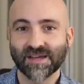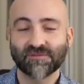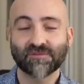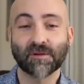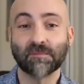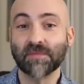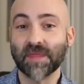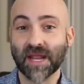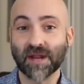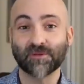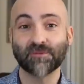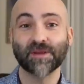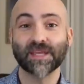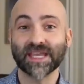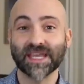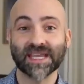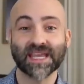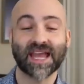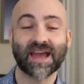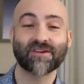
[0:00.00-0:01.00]
From there we
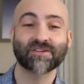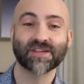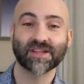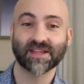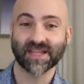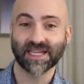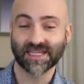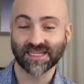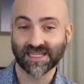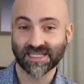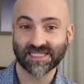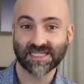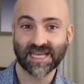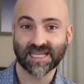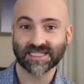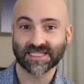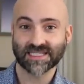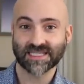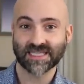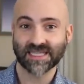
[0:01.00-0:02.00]
can calculate the
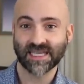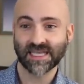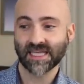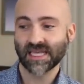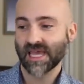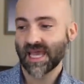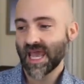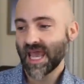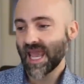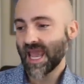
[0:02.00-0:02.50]
density,